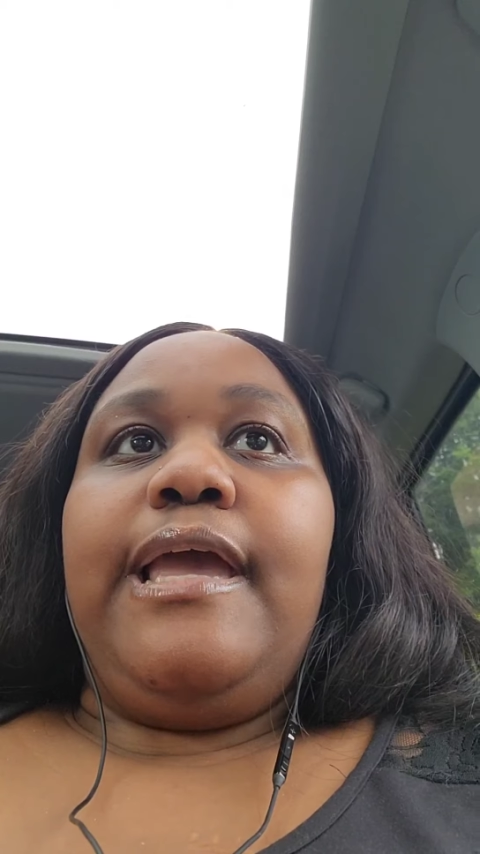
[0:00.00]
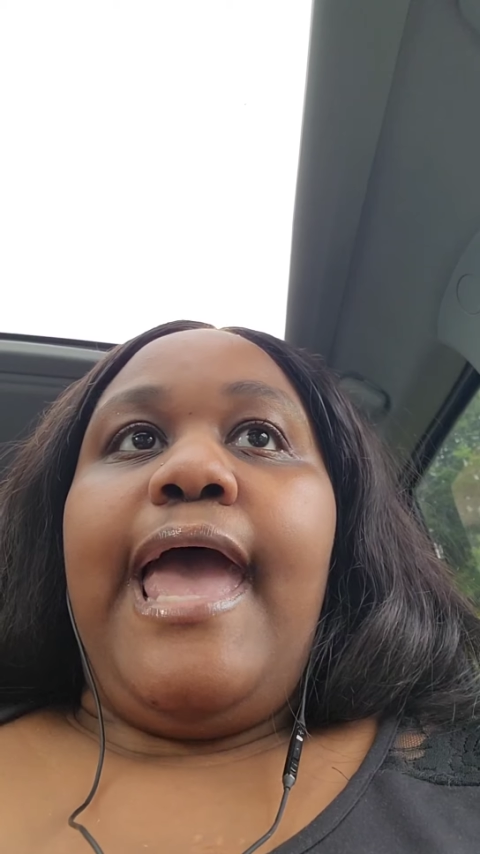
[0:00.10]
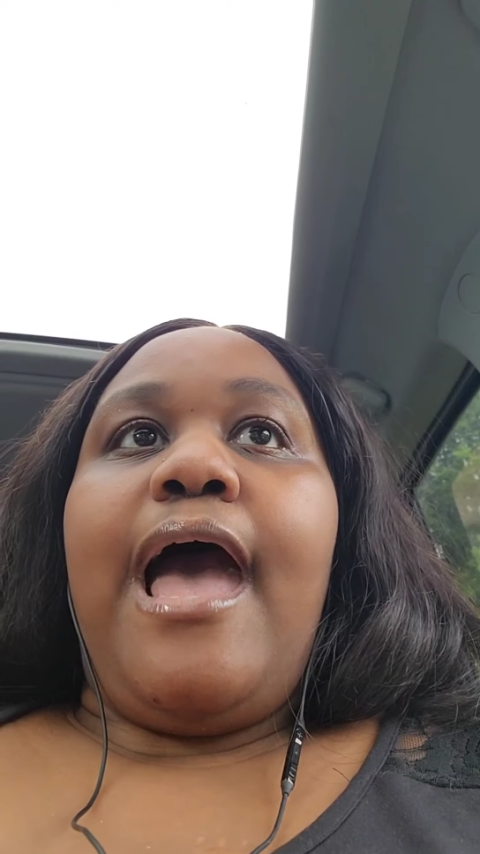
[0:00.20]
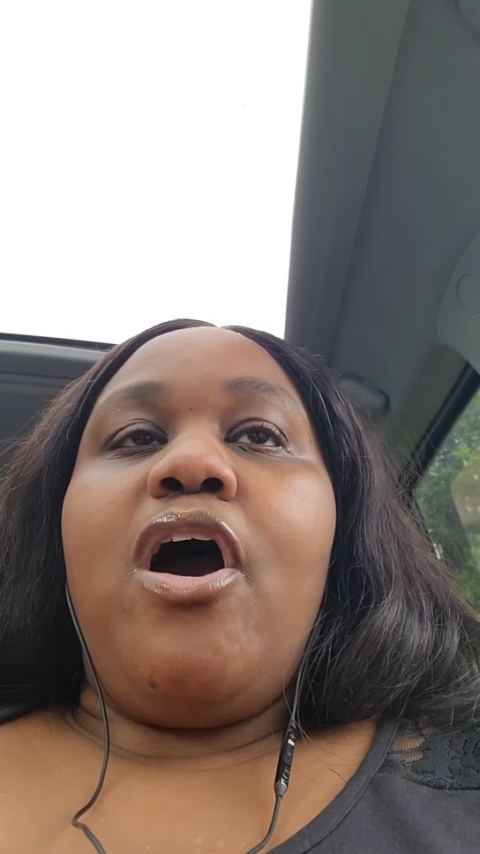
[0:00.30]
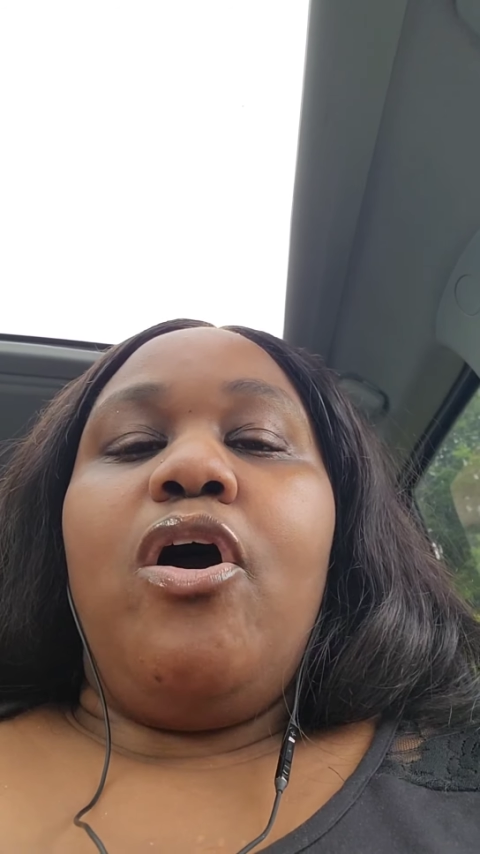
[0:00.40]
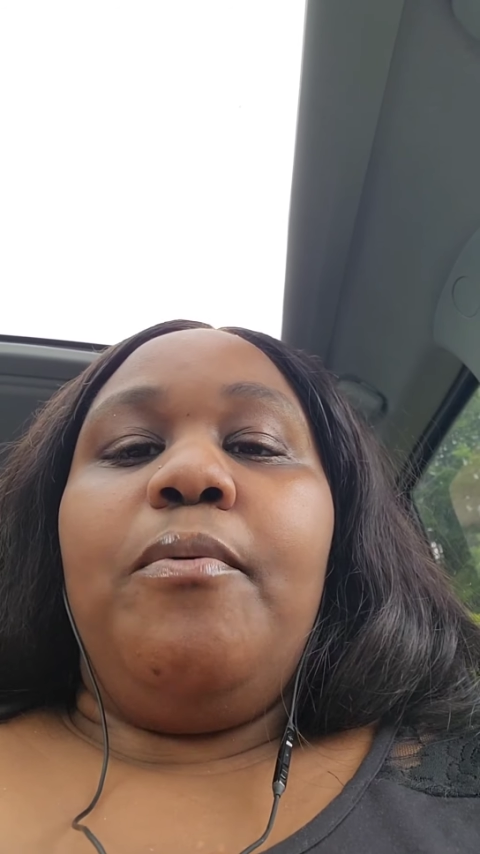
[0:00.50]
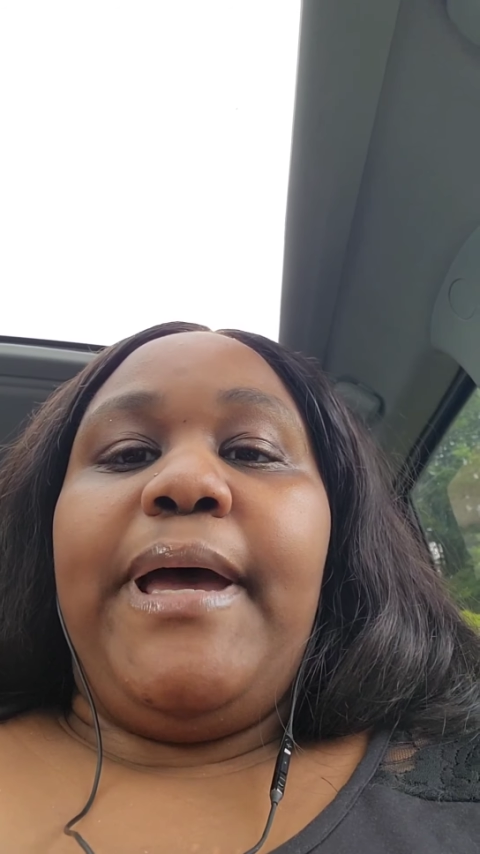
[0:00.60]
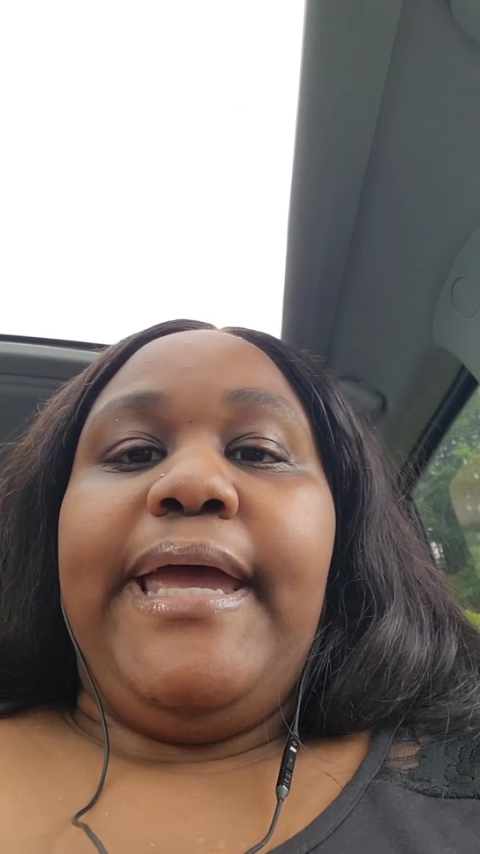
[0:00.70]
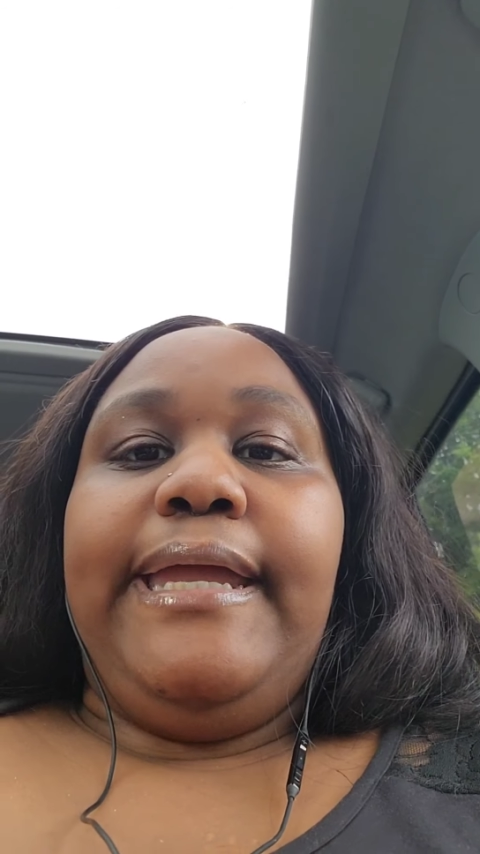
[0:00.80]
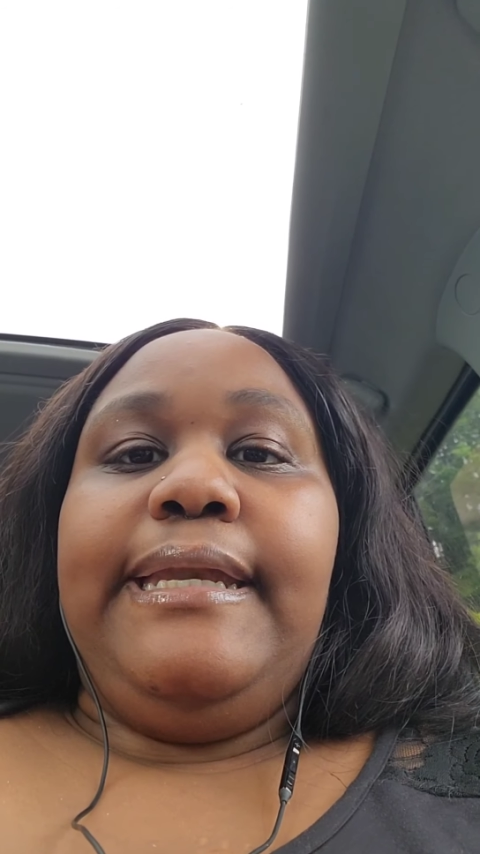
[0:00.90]
how
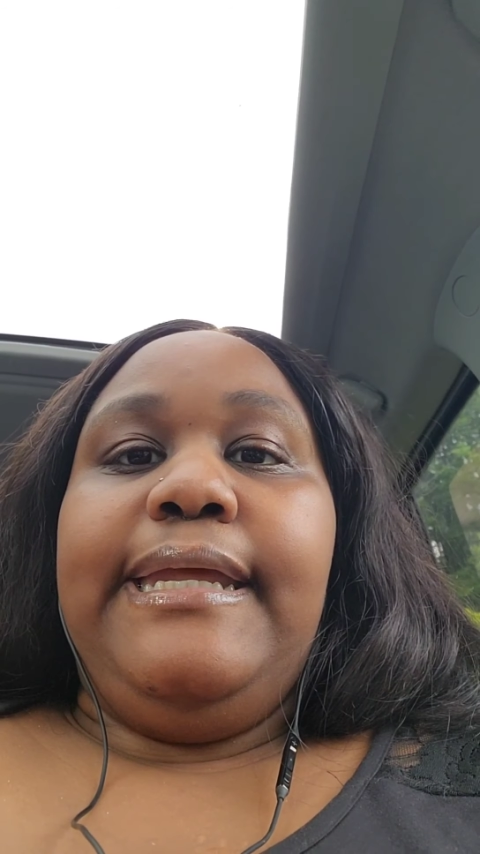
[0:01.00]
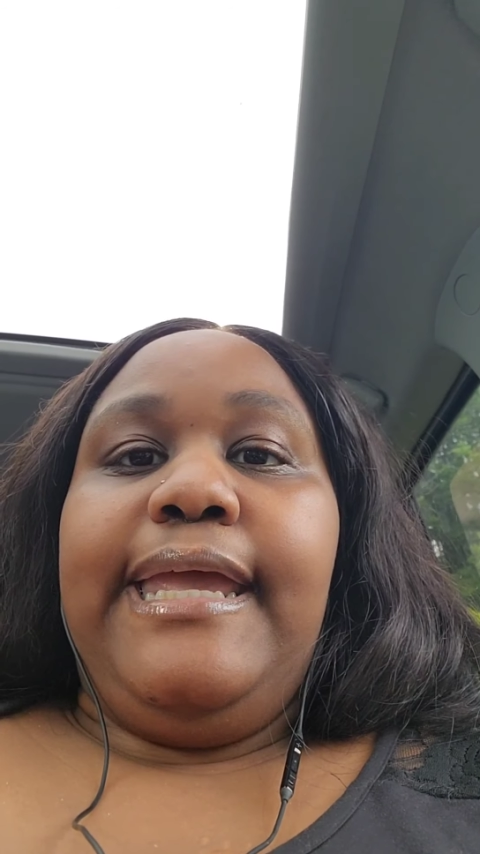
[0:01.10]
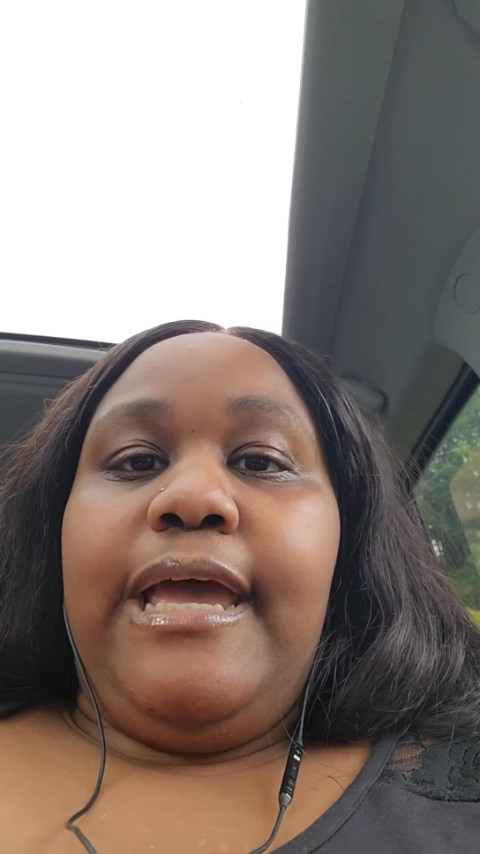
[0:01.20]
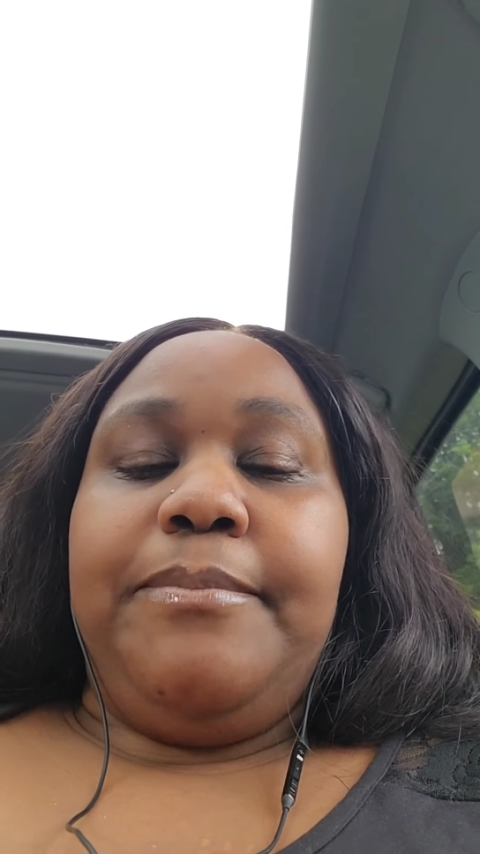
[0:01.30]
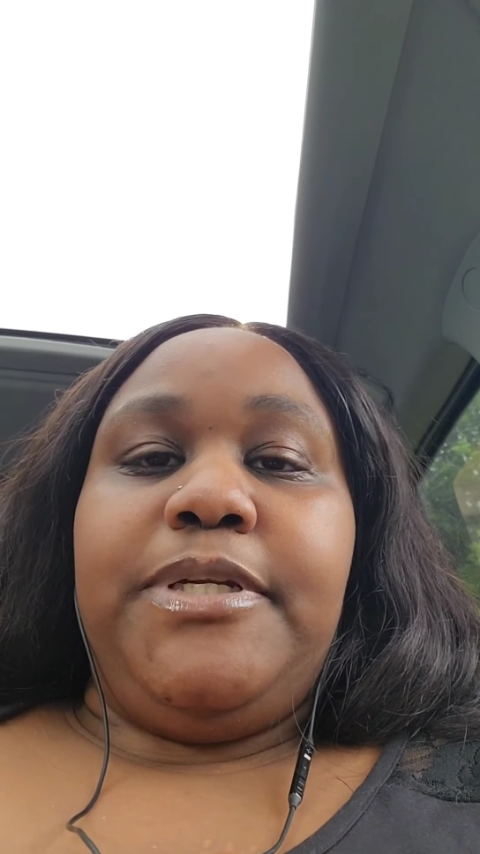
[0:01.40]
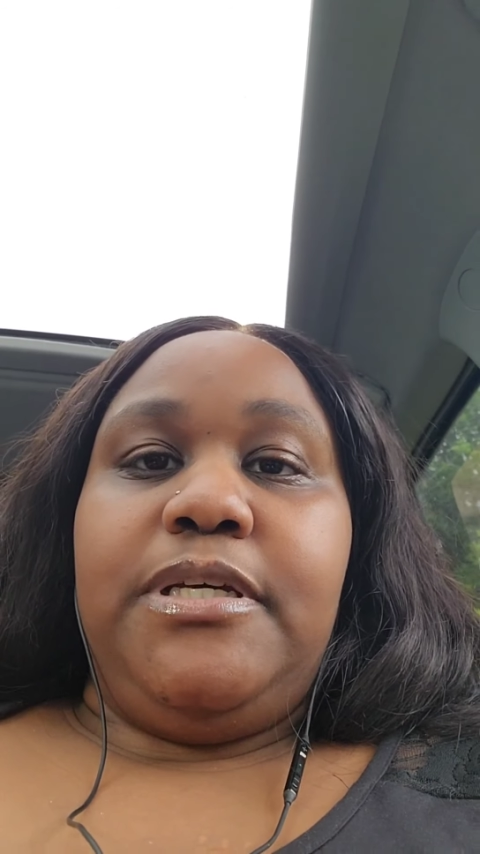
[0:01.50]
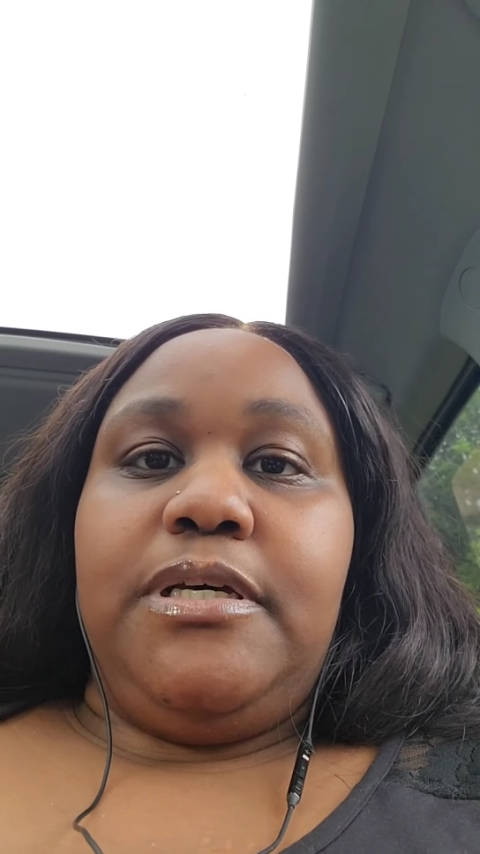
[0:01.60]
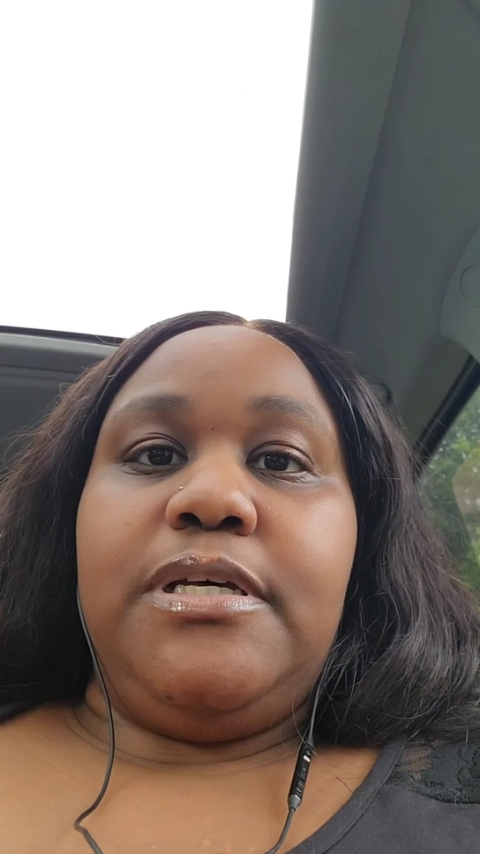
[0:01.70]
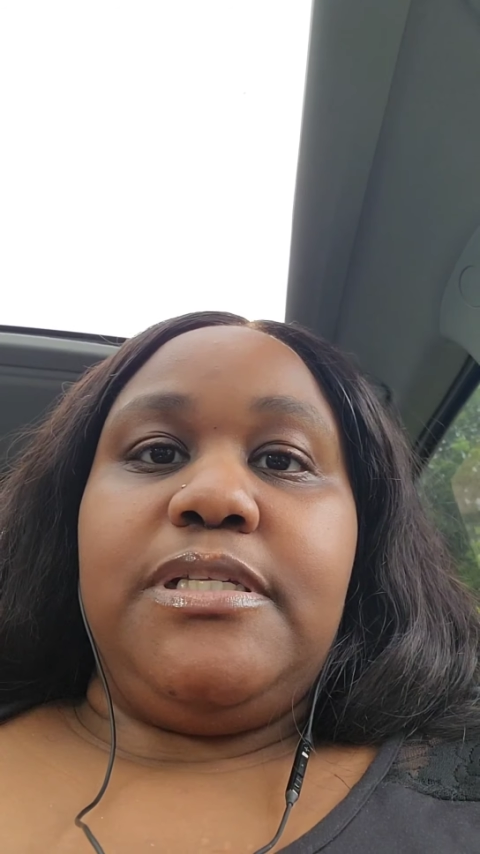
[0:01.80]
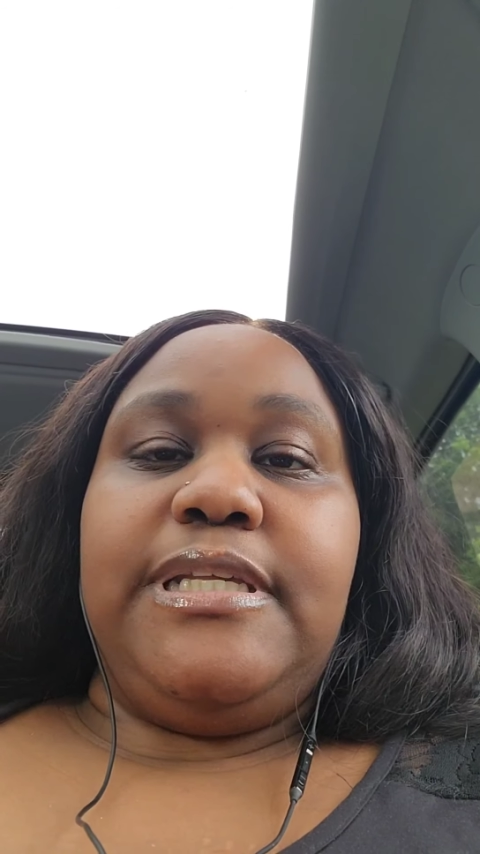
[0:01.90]
my kneecap
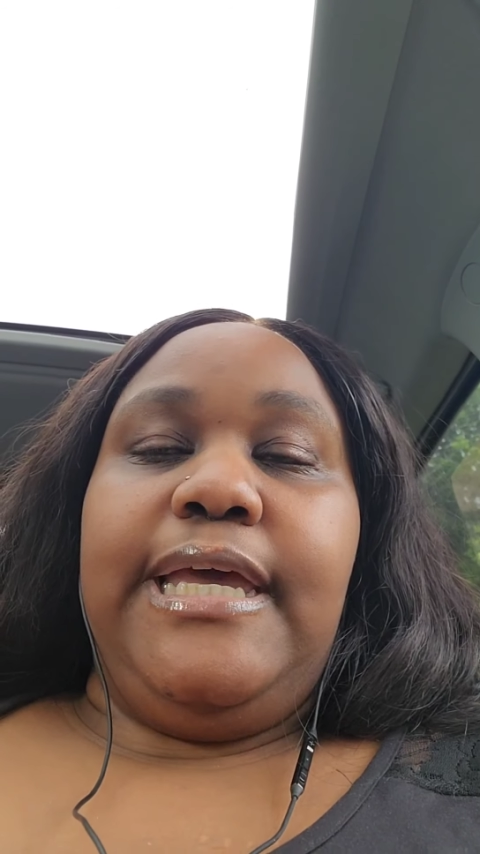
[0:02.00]
does.